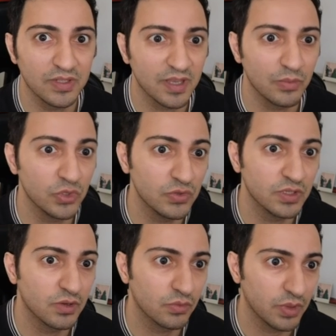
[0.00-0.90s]
is I'm
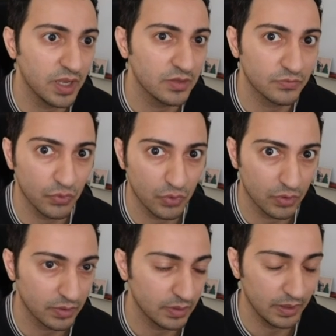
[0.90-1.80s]
using arrays
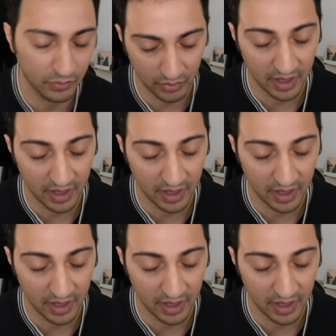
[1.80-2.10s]
for uh,